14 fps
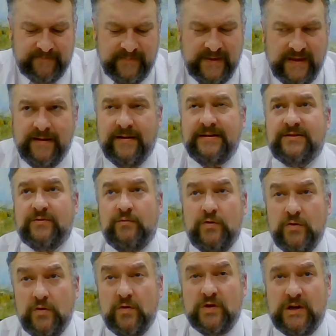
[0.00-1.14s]
a
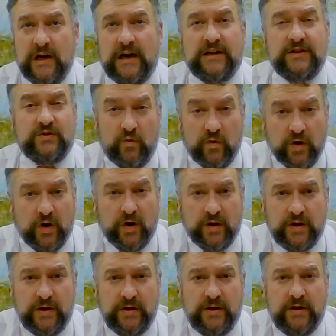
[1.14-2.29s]
rule, God's
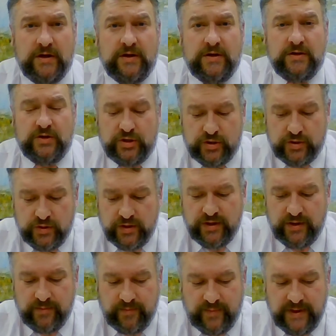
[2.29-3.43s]
work
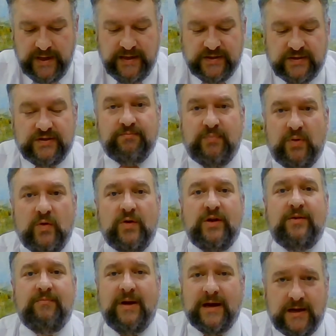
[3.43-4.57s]
should be
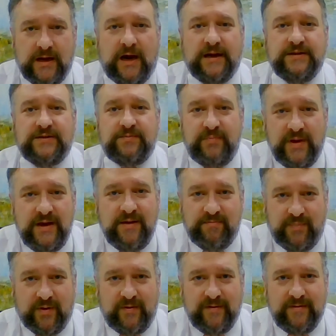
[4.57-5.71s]
supported by God's
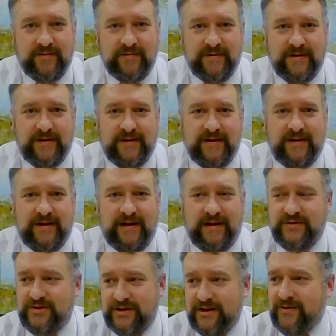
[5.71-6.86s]
people.
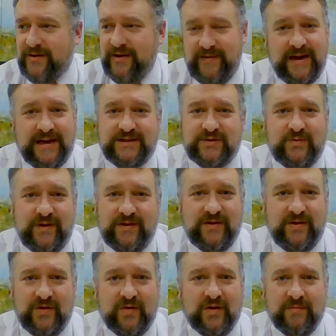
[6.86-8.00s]
And generally, that's what the
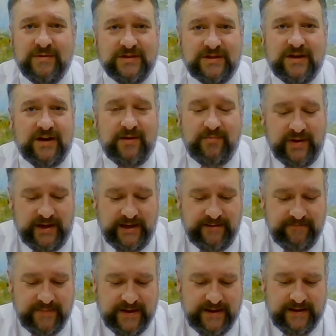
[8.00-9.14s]
norm is going to be.
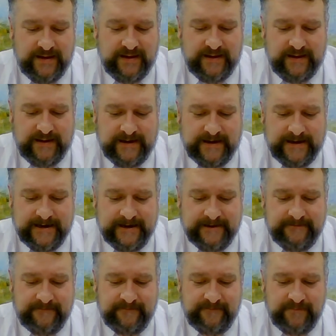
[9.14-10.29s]

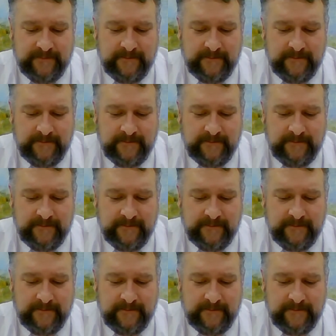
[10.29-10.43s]
But